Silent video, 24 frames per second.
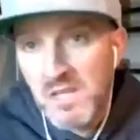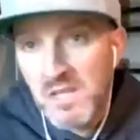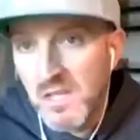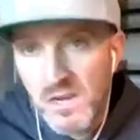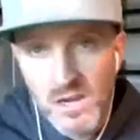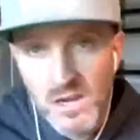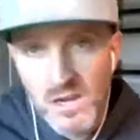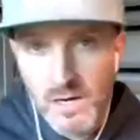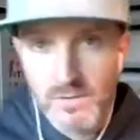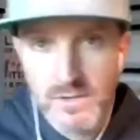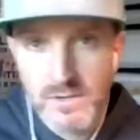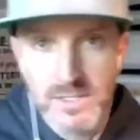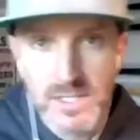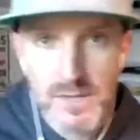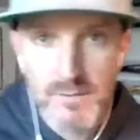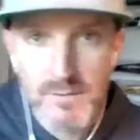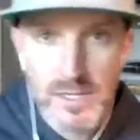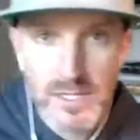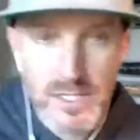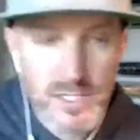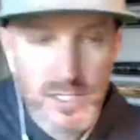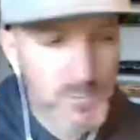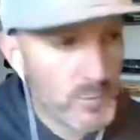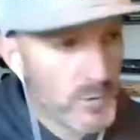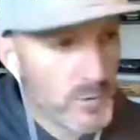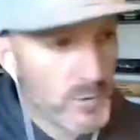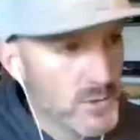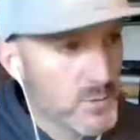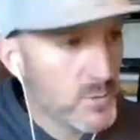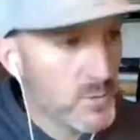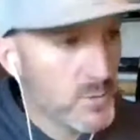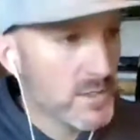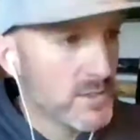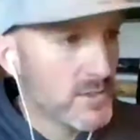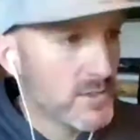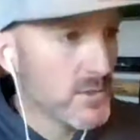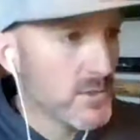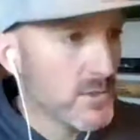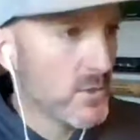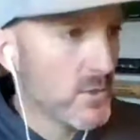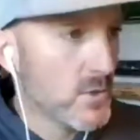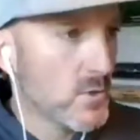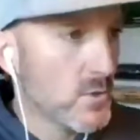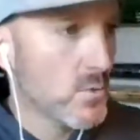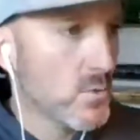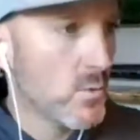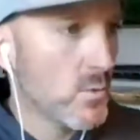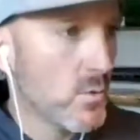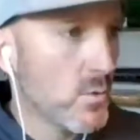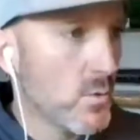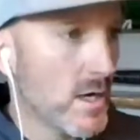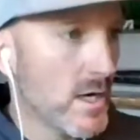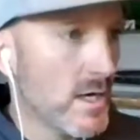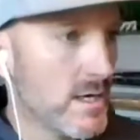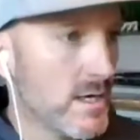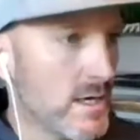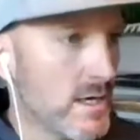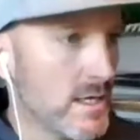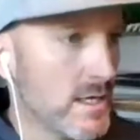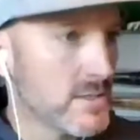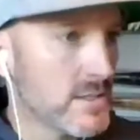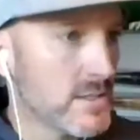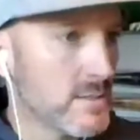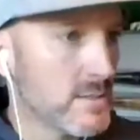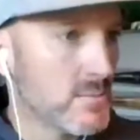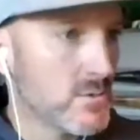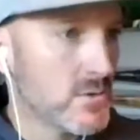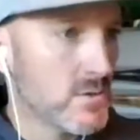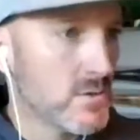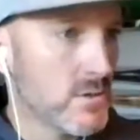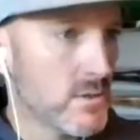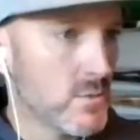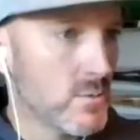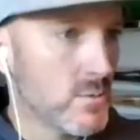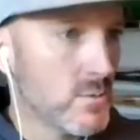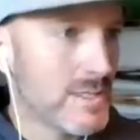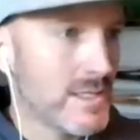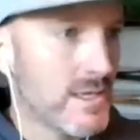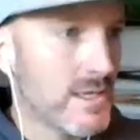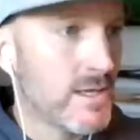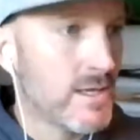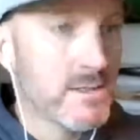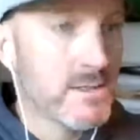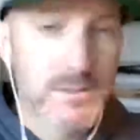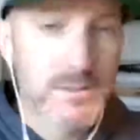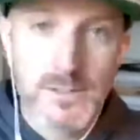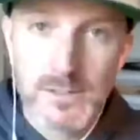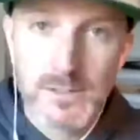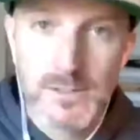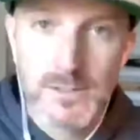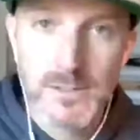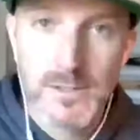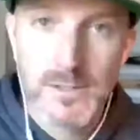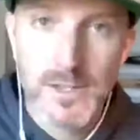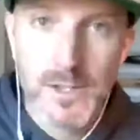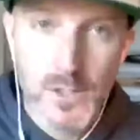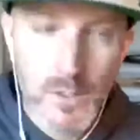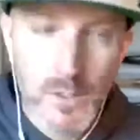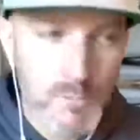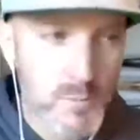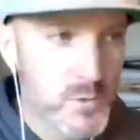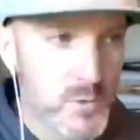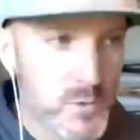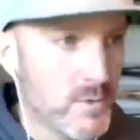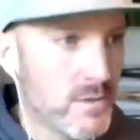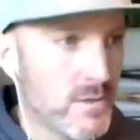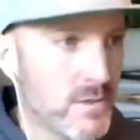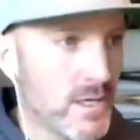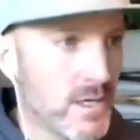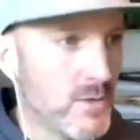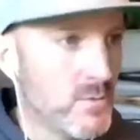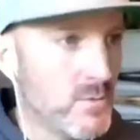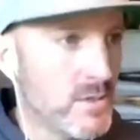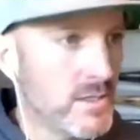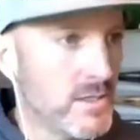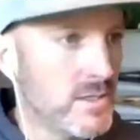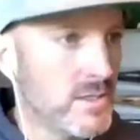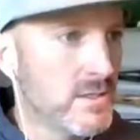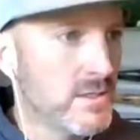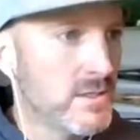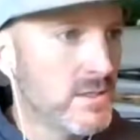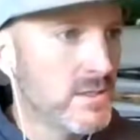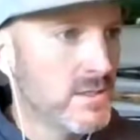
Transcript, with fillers: None of us have any experience with it, so uh, Nancy, I'm sorry, we can't help you with that one.